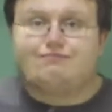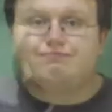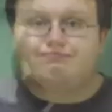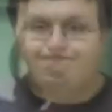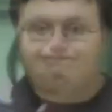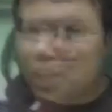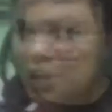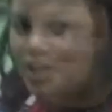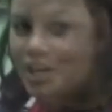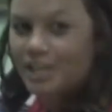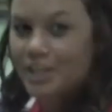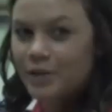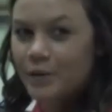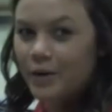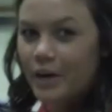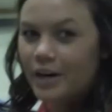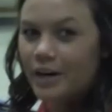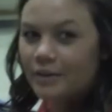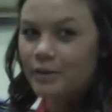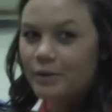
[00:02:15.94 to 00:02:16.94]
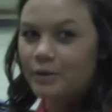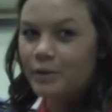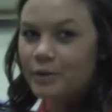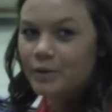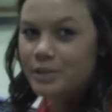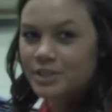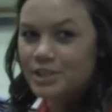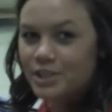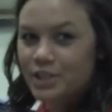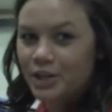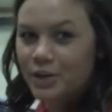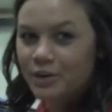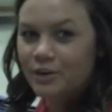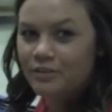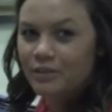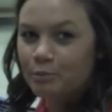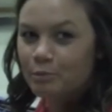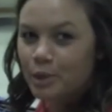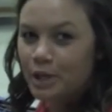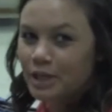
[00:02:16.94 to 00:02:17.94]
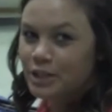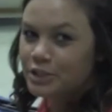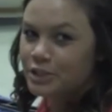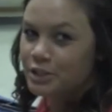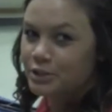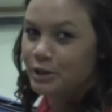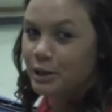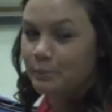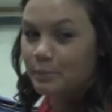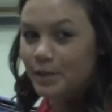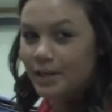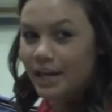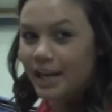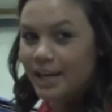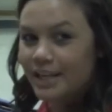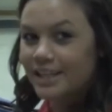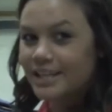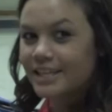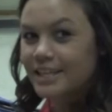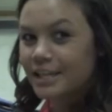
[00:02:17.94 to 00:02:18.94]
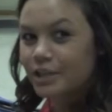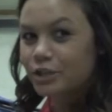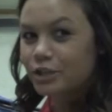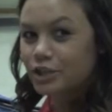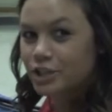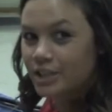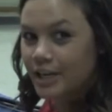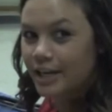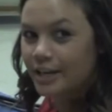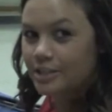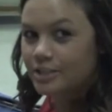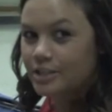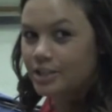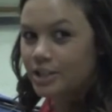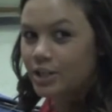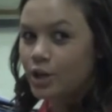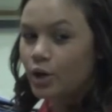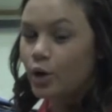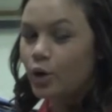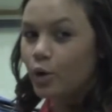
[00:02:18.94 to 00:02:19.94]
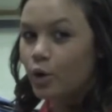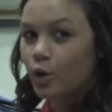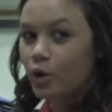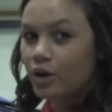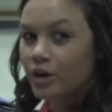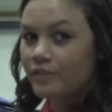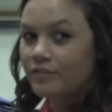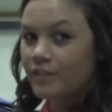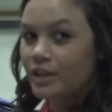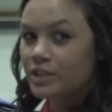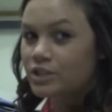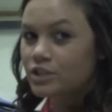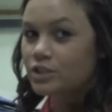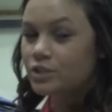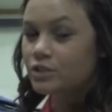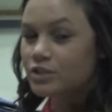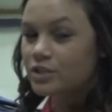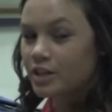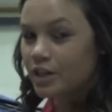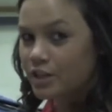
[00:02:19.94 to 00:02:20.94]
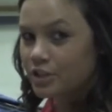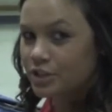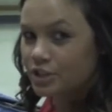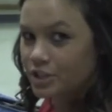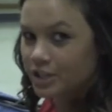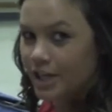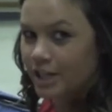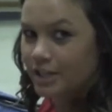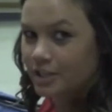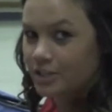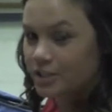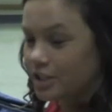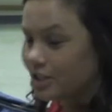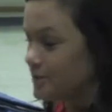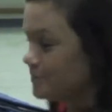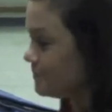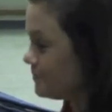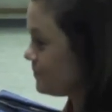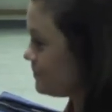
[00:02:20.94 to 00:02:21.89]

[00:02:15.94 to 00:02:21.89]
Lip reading: For our inquiry, we want to know if the player should replicate the dealer's strategy or if they should use another strategy.